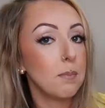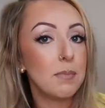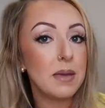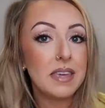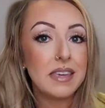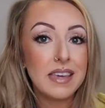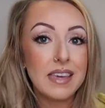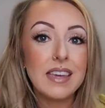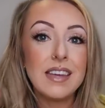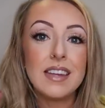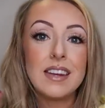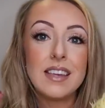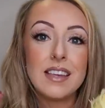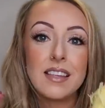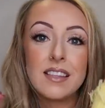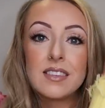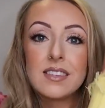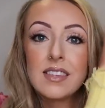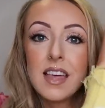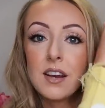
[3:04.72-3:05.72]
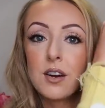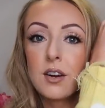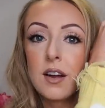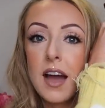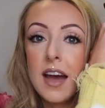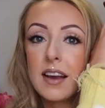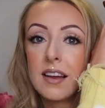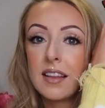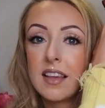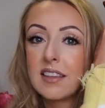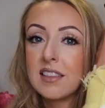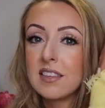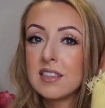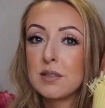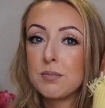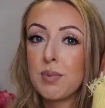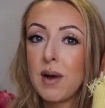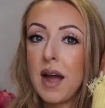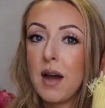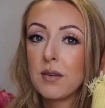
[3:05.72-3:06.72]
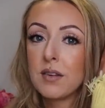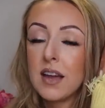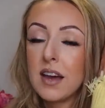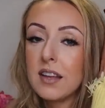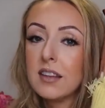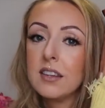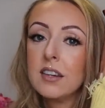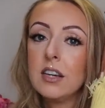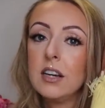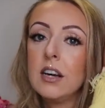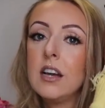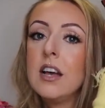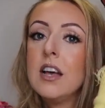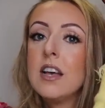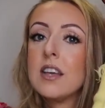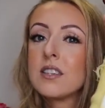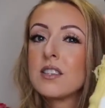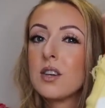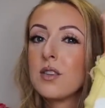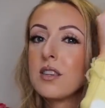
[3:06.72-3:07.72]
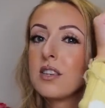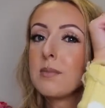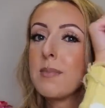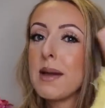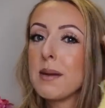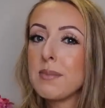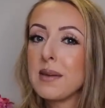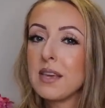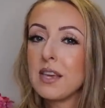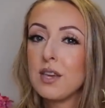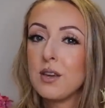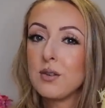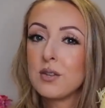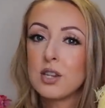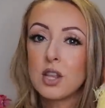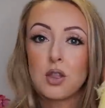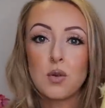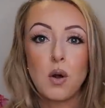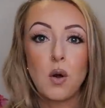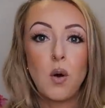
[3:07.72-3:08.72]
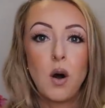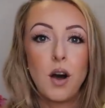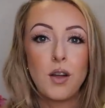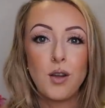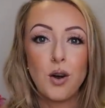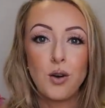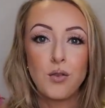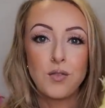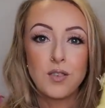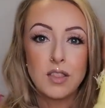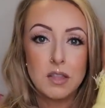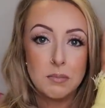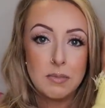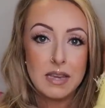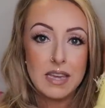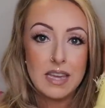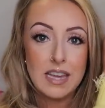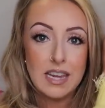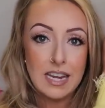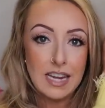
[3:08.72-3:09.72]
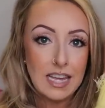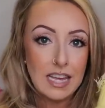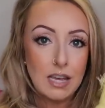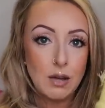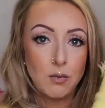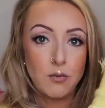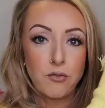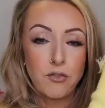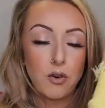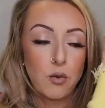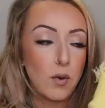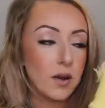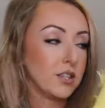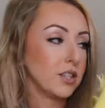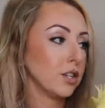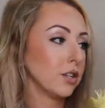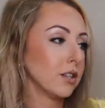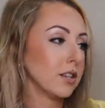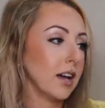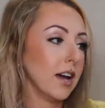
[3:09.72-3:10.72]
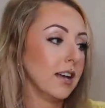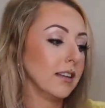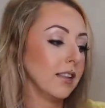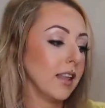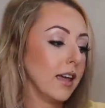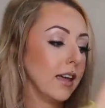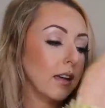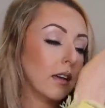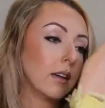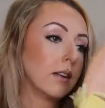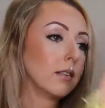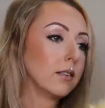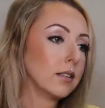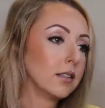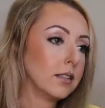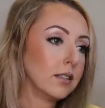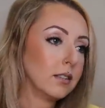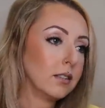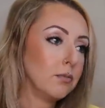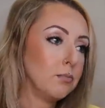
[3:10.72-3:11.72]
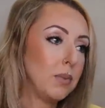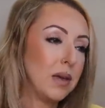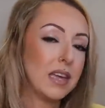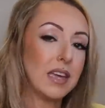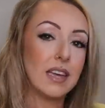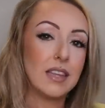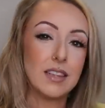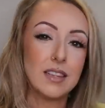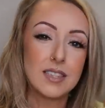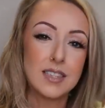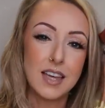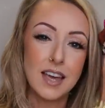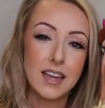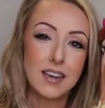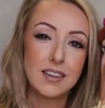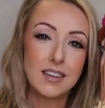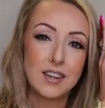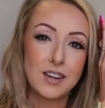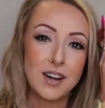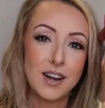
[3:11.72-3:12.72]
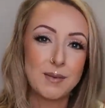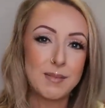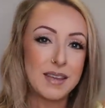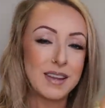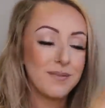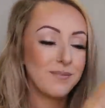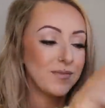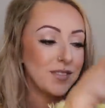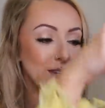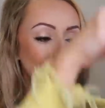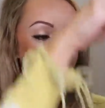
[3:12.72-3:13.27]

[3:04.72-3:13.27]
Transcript: some bikinis that are kind of like this brown color. So this might be cute to throw on over the bikini for once you're done like being in the sun. You know what I mean?